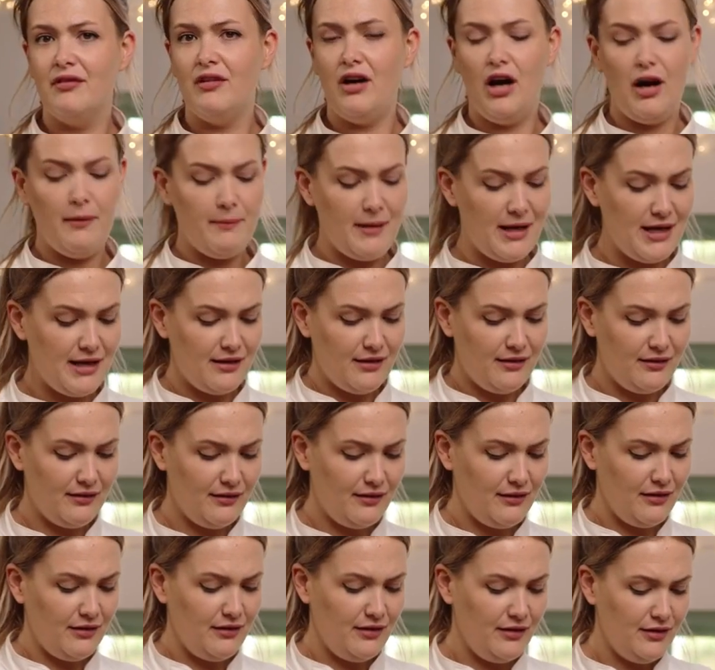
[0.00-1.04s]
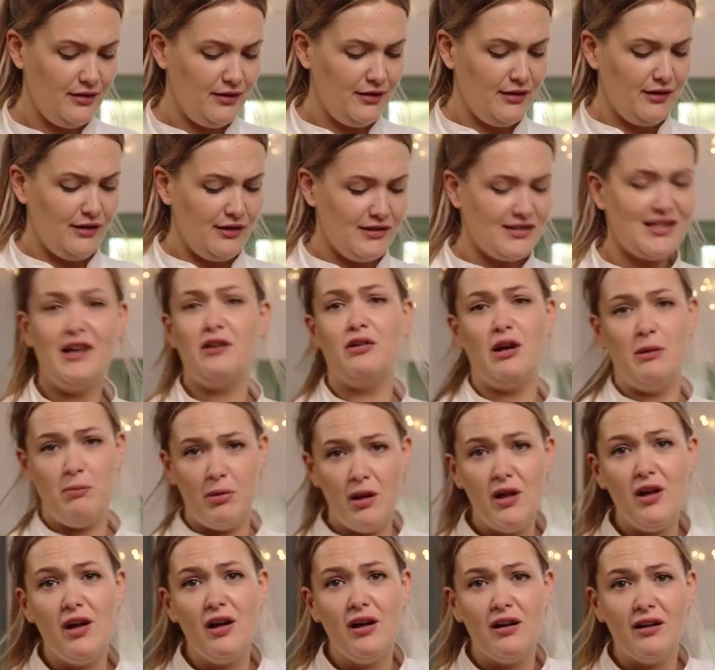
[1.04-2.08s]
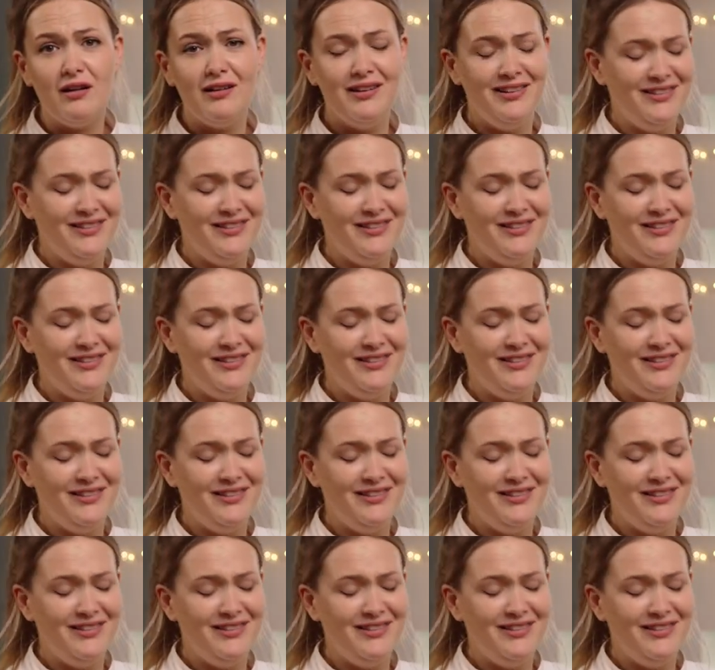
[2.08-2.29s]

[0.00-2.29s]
I mean, sacre bleu.